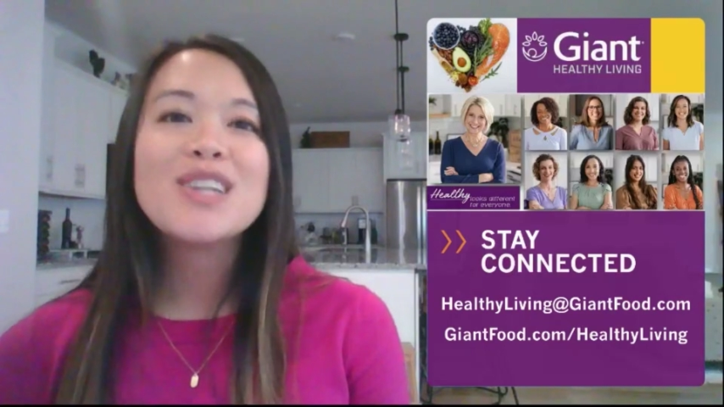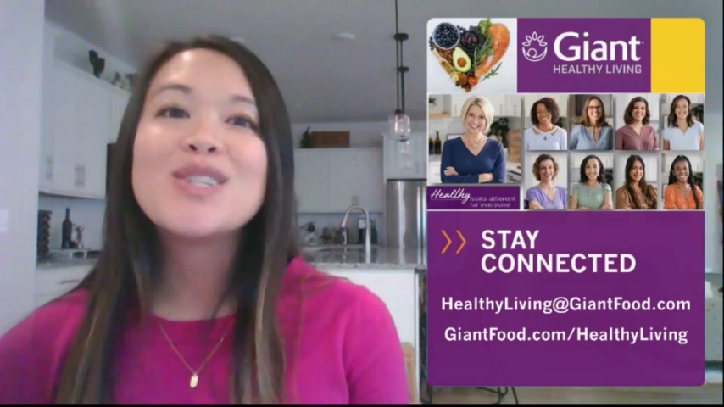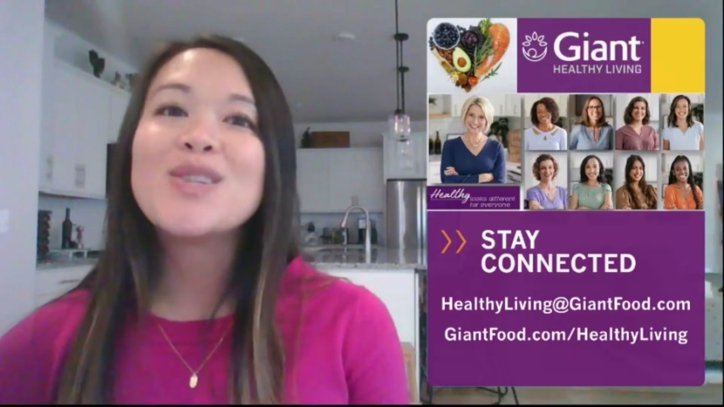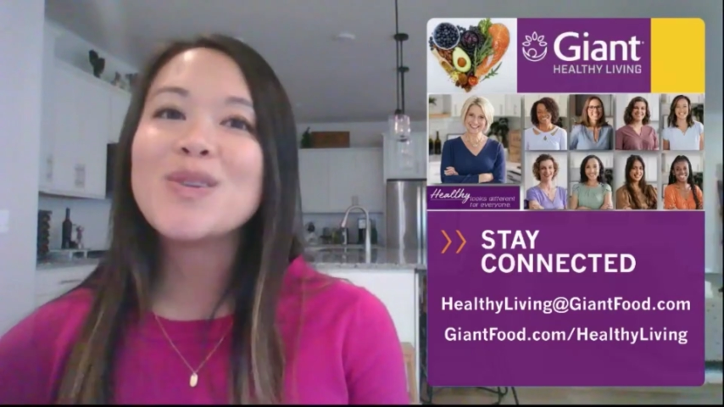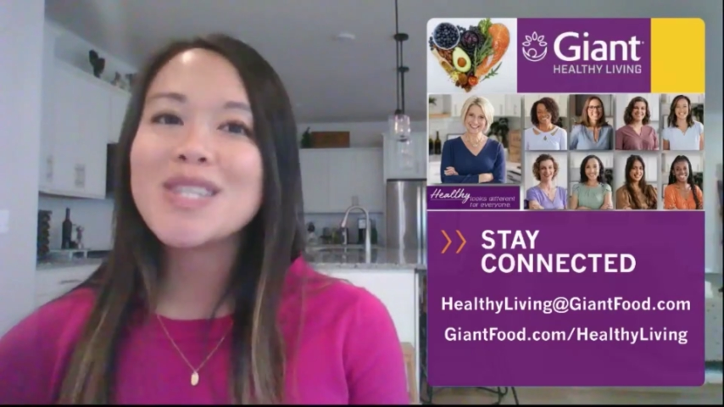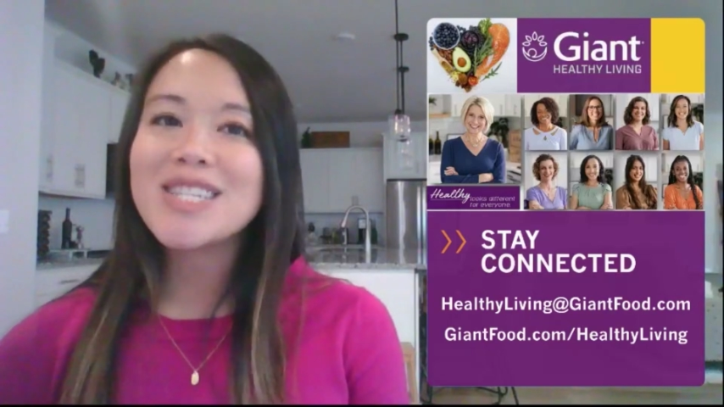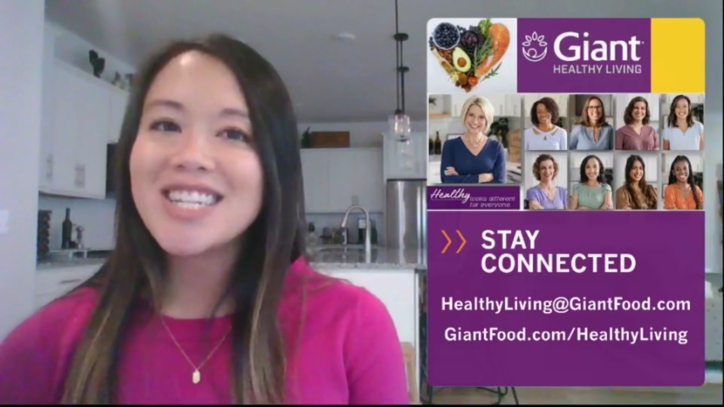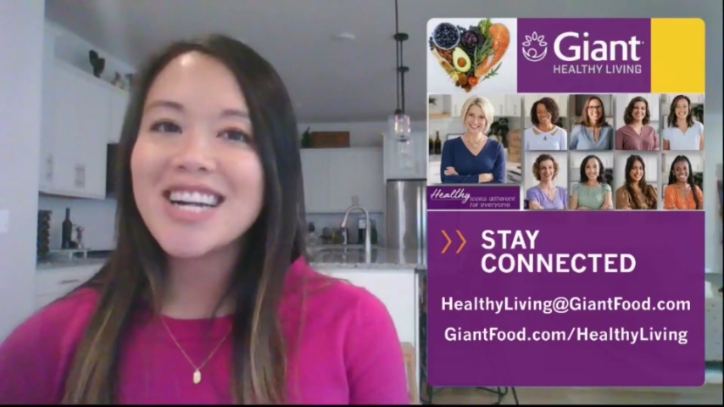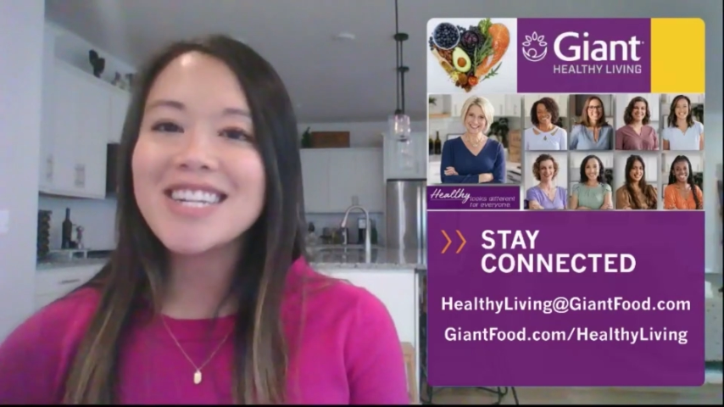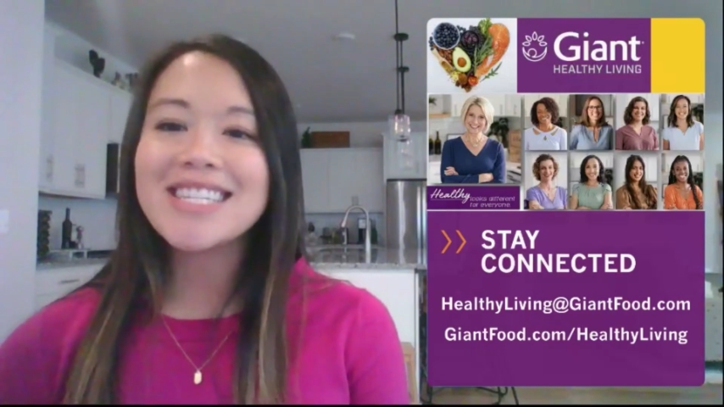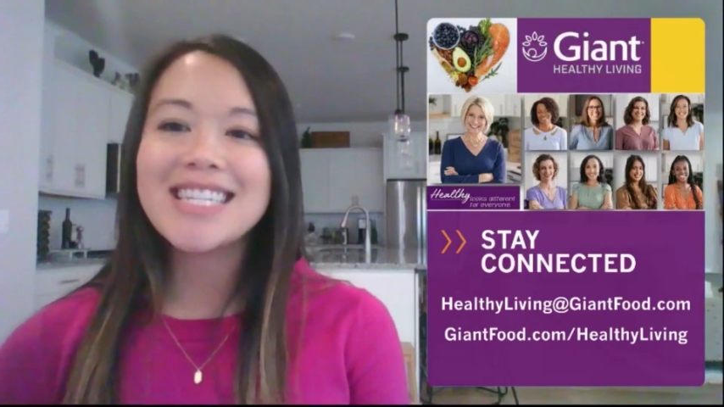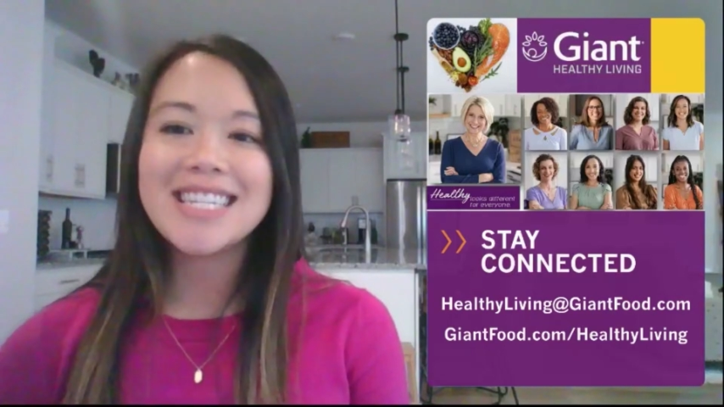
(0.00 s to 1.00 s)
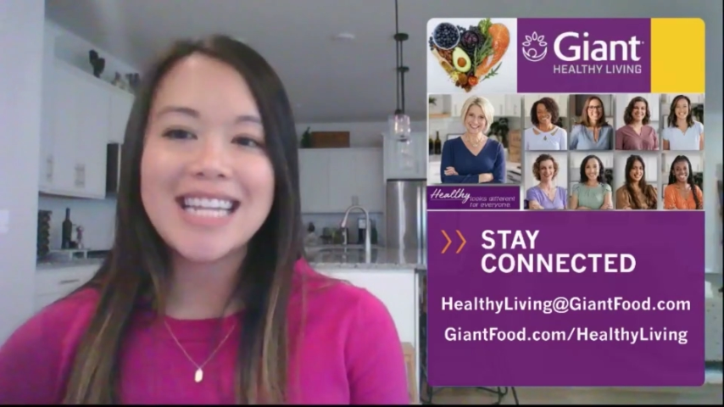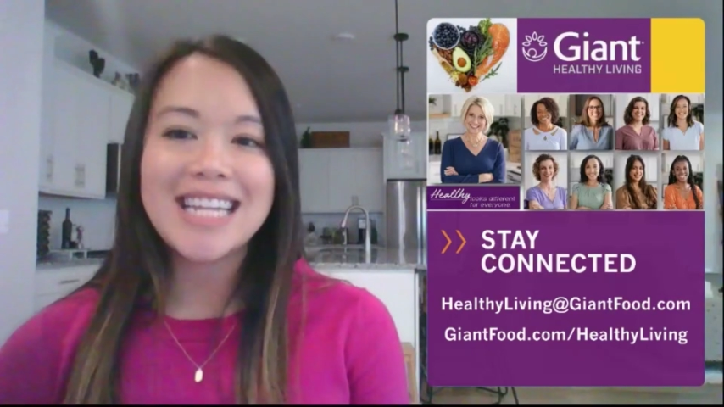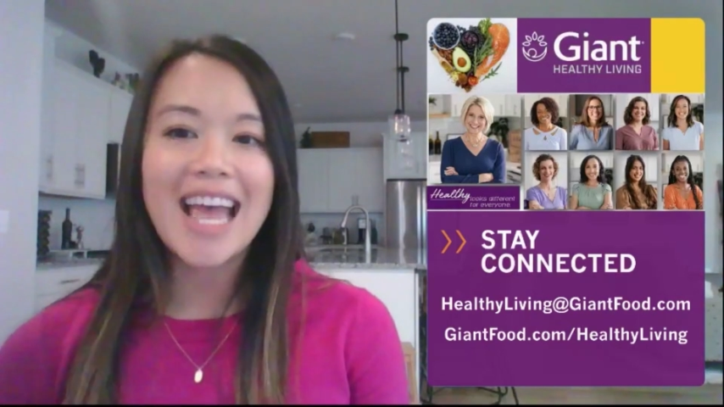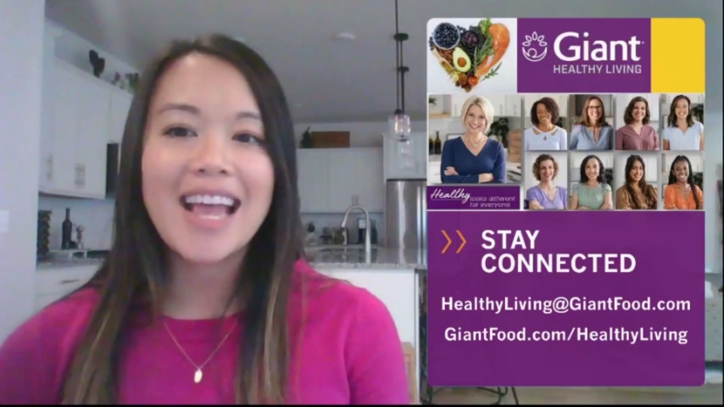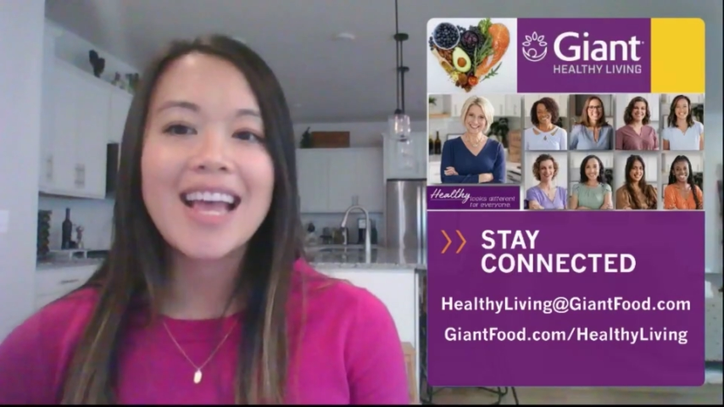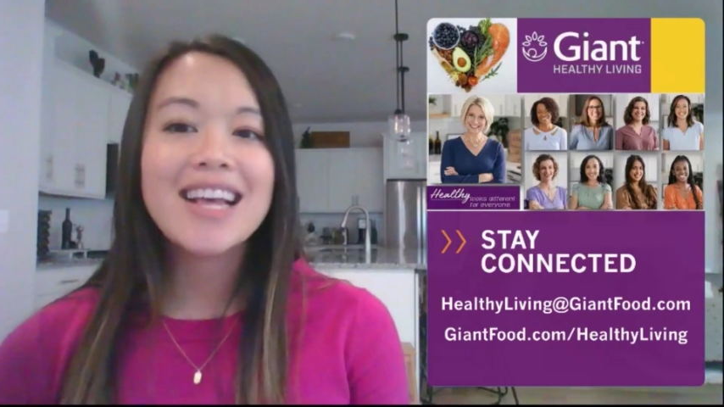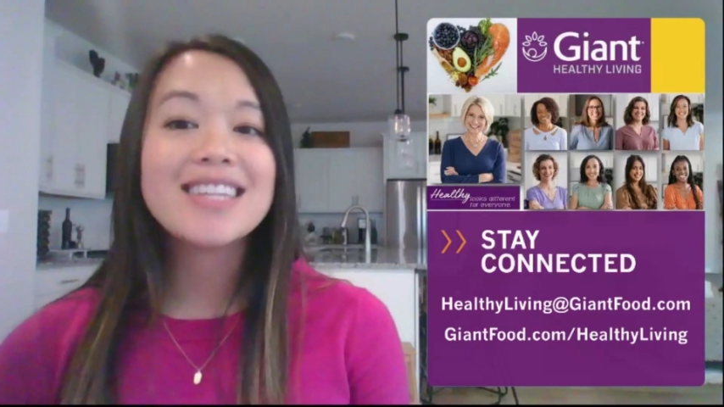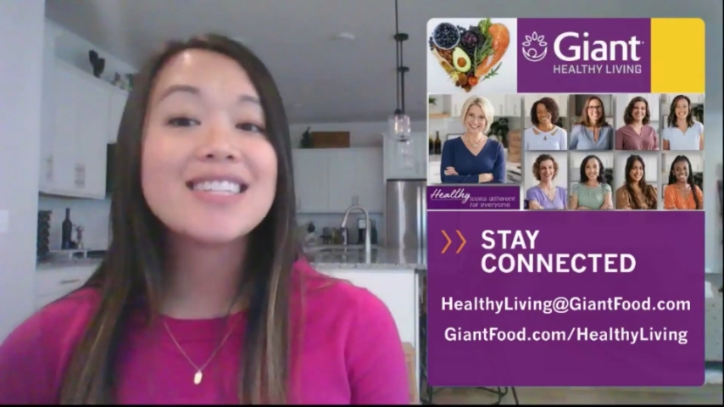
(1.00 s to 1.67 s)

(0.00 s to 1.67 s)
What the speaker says: So start today.